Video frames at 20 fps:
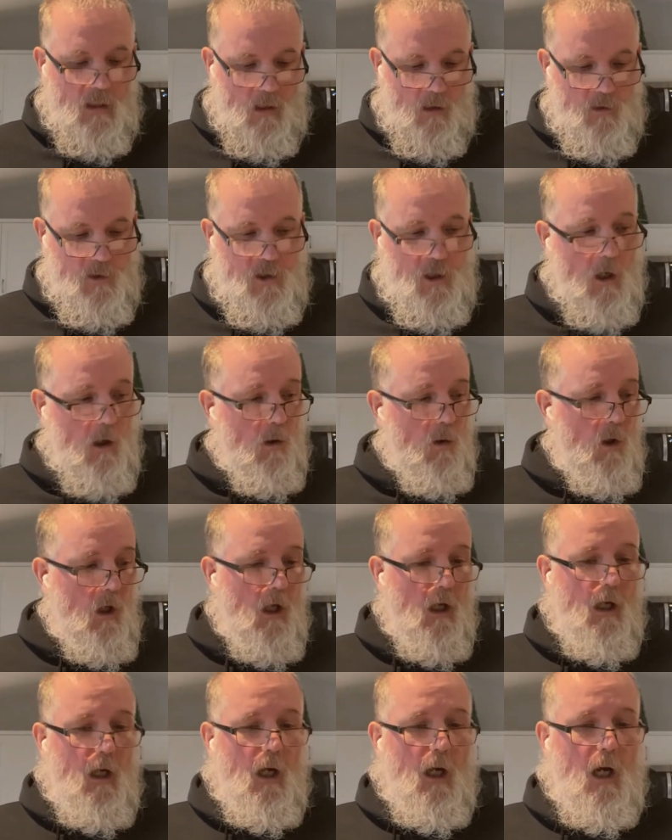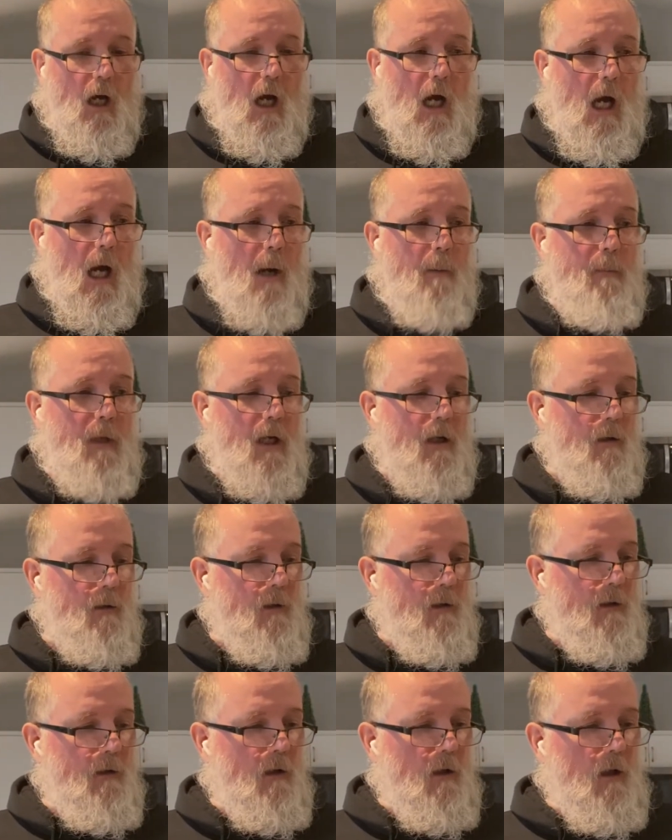So I
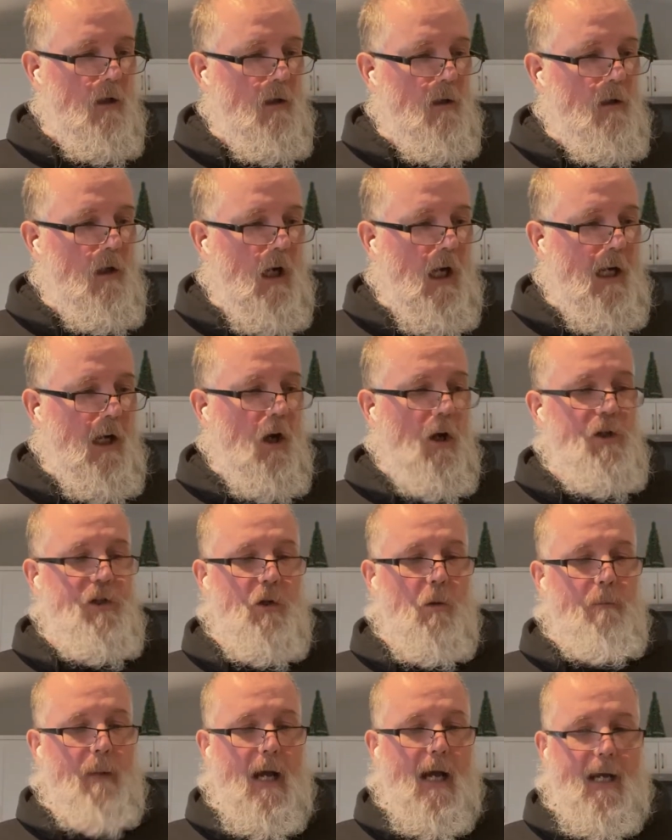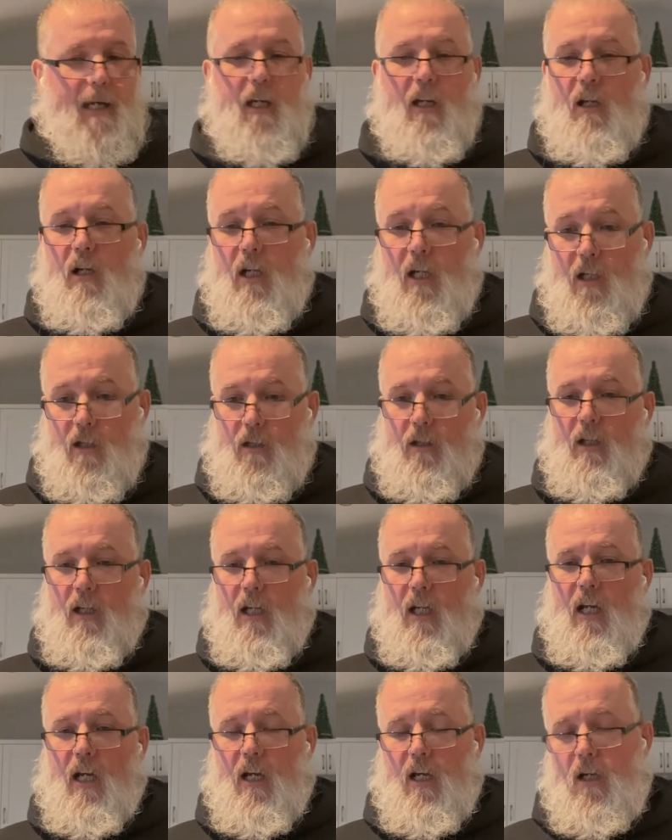also back
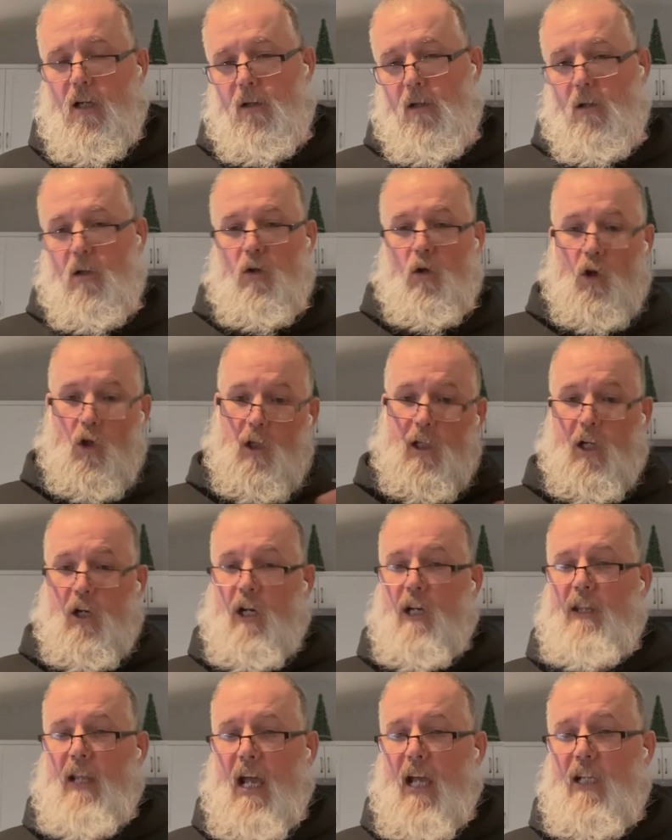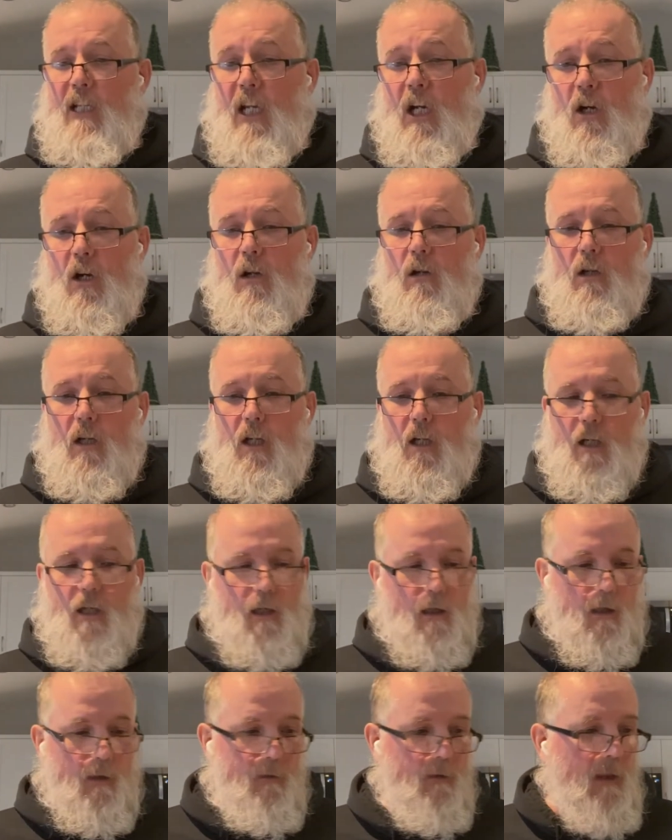earlier in that year,
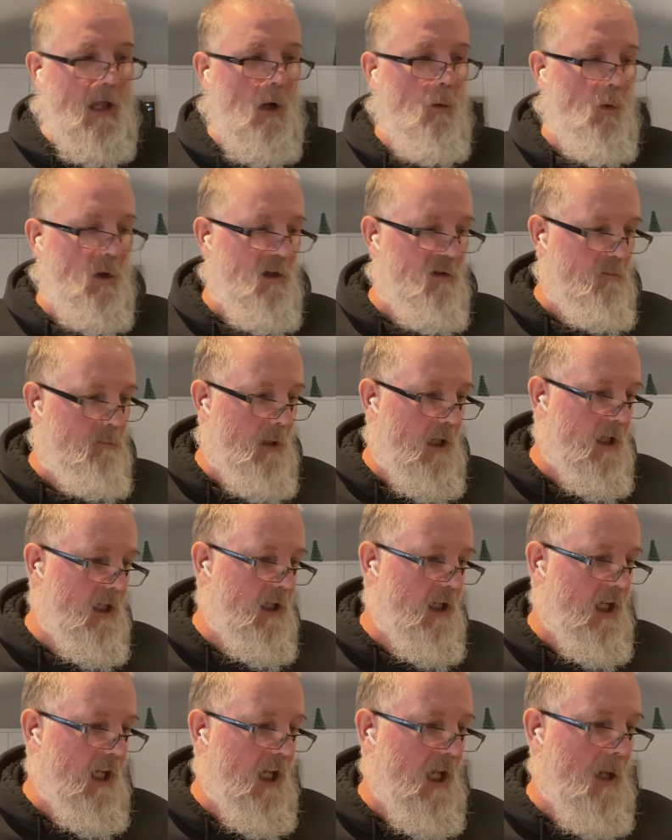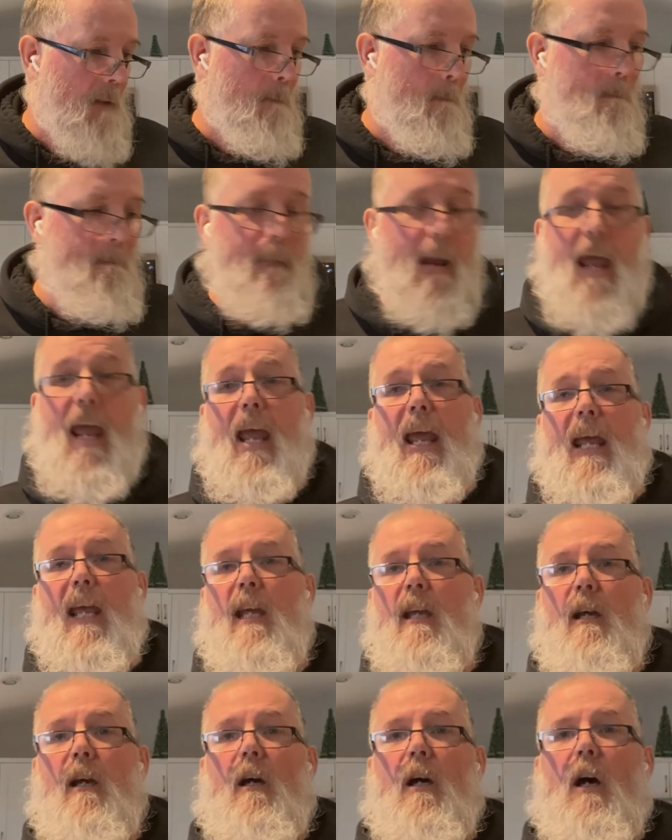that would have been in
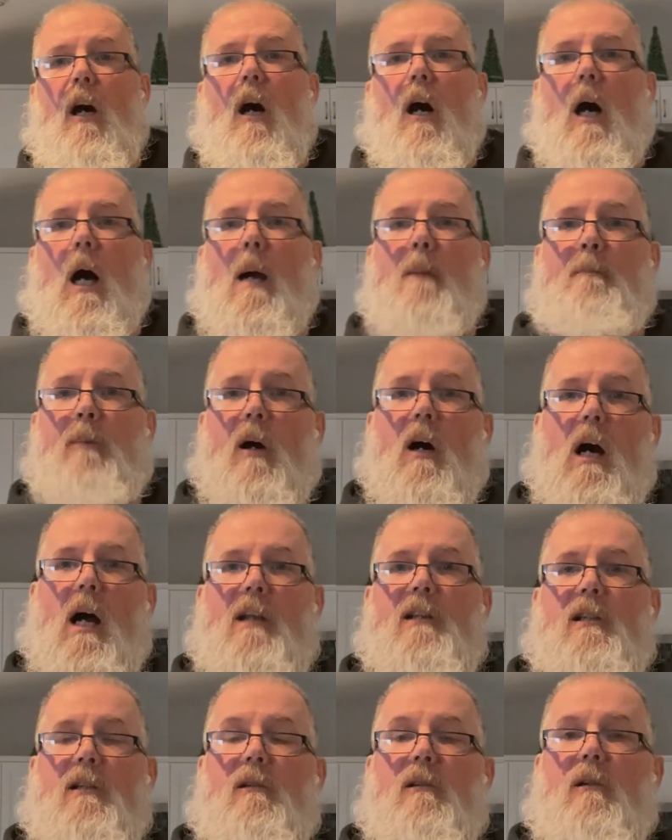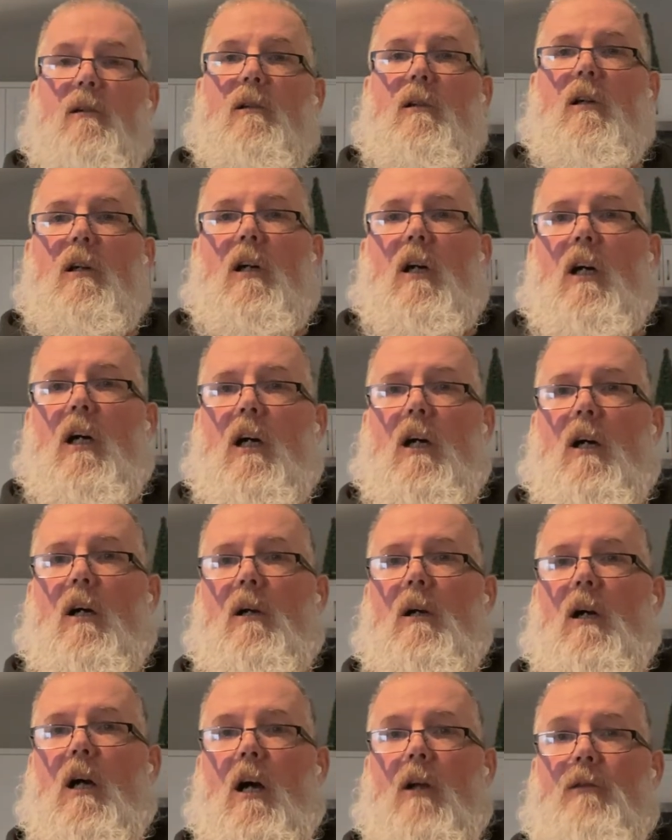May, I bought
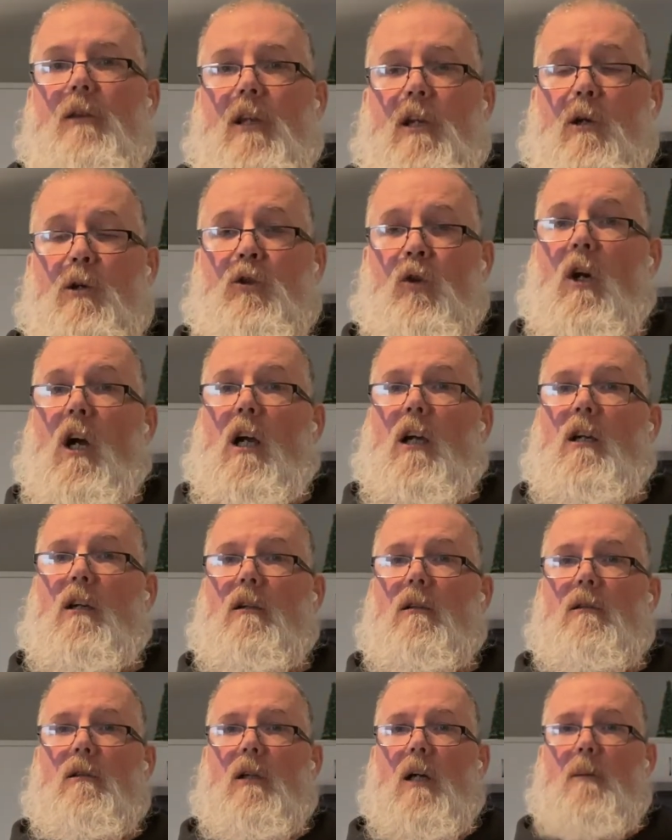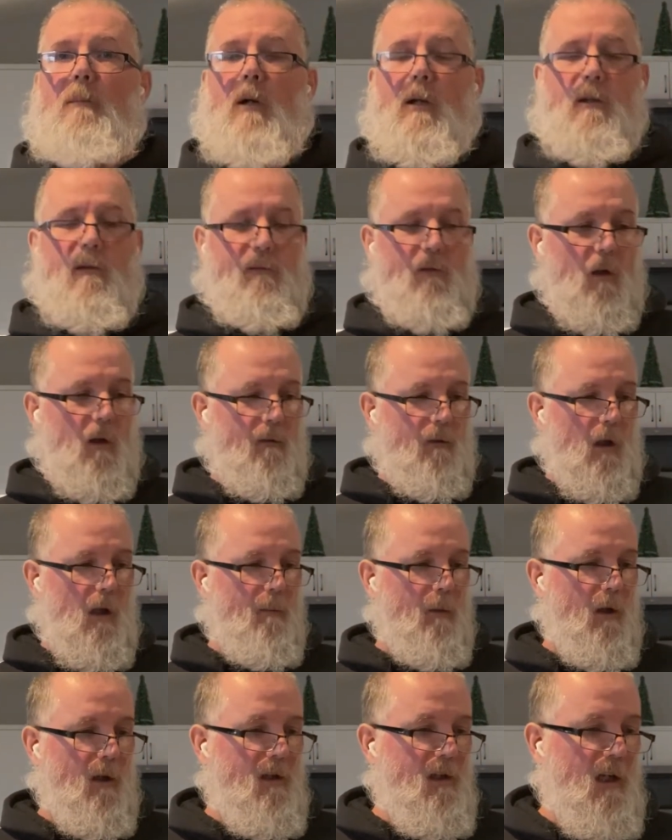the new truck. I bought the Volvo. I
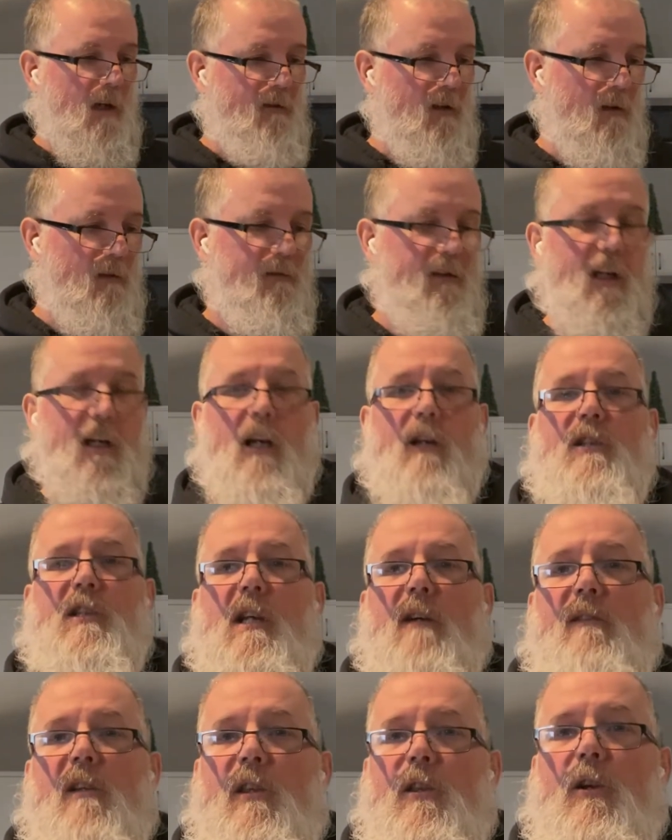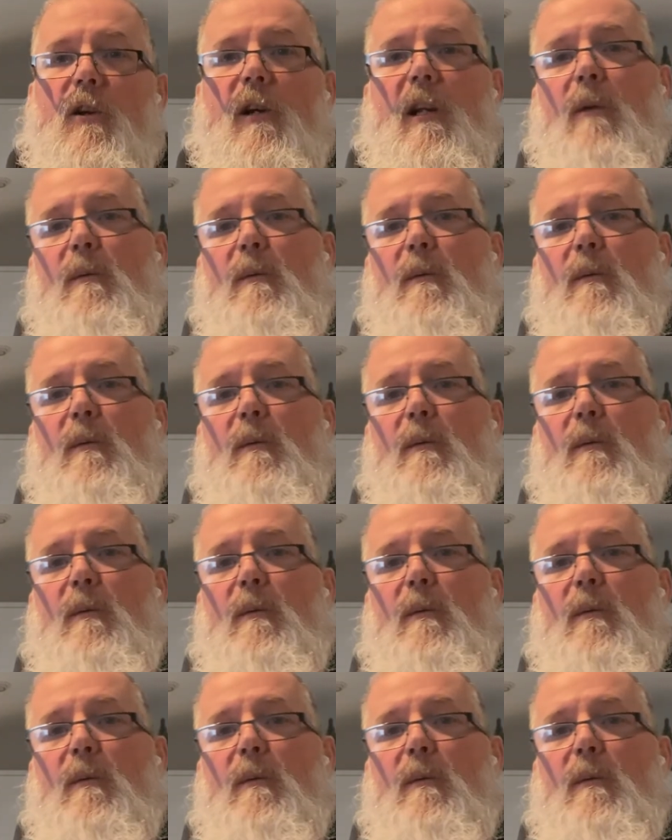bought a V&L 730.